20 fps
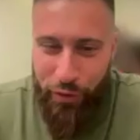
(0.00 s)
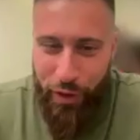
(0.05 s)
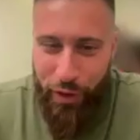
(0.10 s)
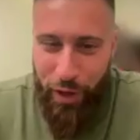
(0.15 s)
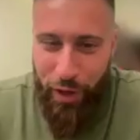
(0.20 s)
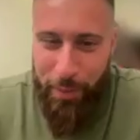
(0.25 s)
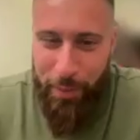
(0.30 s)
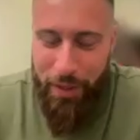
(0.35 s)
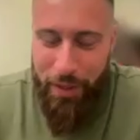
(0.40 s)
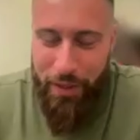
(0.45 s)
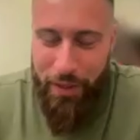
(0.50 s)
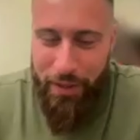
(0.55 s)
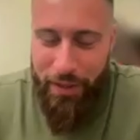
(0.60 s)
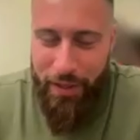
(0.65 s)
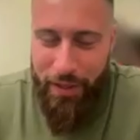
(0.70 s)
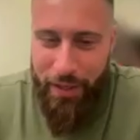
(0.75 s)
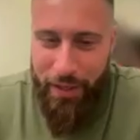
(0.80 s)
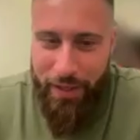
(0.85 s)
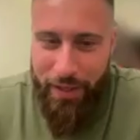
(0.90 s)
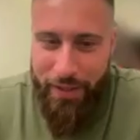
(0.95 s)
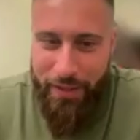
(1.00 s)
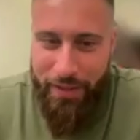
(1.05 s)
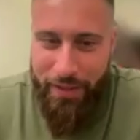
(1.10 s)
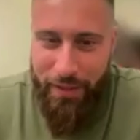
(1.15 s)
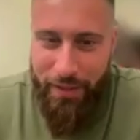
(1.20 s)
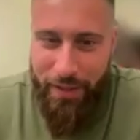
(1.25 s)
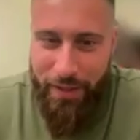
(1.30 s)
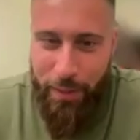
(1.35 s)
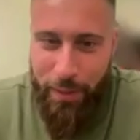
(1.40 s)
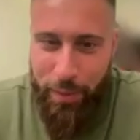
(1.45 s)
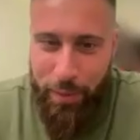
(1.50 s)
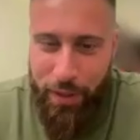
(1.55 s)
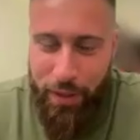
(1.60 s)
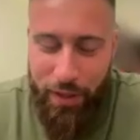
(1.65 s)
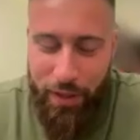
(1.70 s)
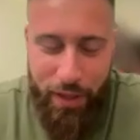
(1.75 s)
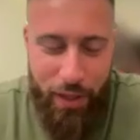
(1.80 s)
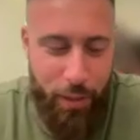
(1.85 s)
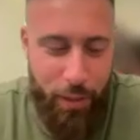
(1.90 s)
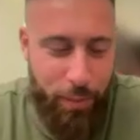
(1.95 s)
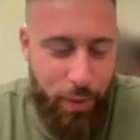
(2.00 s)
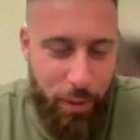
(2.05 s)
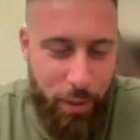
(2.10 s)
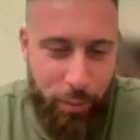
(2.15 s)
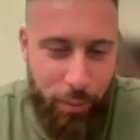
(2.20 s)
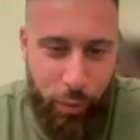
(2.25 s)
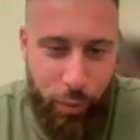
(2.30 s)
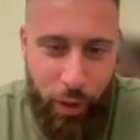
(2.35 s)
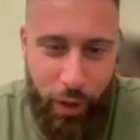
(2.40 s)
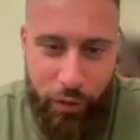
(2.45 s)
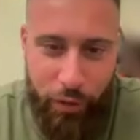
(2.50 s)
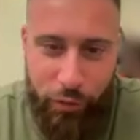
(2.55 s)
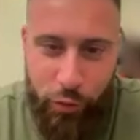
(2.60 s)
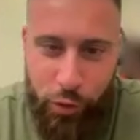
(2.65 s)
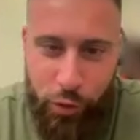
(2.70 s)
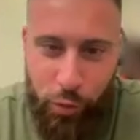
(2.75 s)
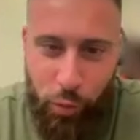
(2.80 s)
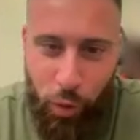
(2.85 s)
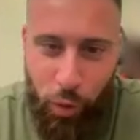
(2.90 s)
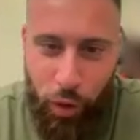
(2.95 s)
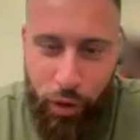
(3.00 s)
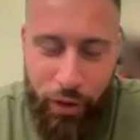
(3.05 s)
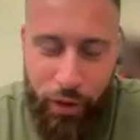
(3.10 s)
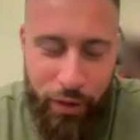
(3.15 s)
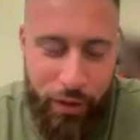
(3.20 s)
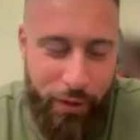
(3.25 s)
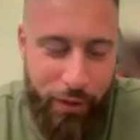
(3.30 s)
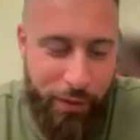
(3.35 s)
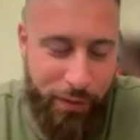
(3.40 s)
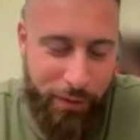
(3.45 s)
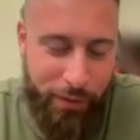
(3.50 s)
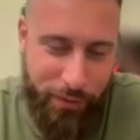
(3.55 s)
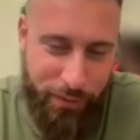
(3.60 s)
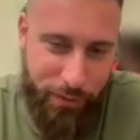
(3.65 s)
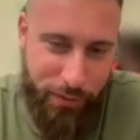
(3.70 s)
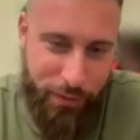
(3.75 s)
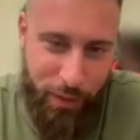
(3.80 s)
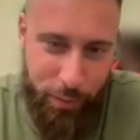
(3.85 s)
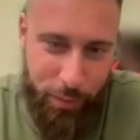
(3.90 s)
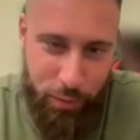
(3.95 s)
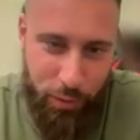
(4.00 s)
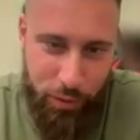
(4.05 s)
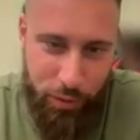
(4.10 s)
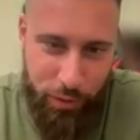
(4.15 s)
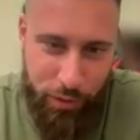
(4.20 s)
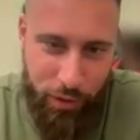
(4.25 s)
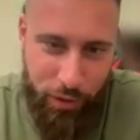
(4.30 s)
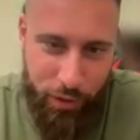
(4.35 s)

for coming, and keep being proud of who you are. Keep doing your